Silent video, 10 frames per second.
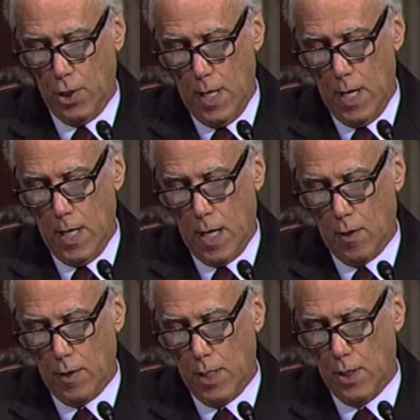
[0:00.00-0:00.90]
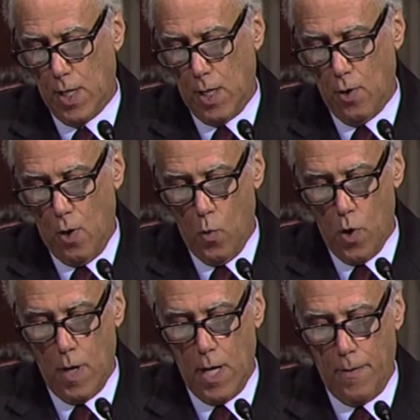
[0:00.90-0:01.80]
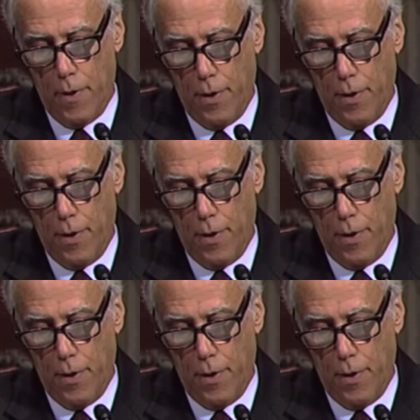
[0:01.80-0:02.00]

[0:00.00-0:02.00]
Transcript: P G and E and N R C said, don't worry,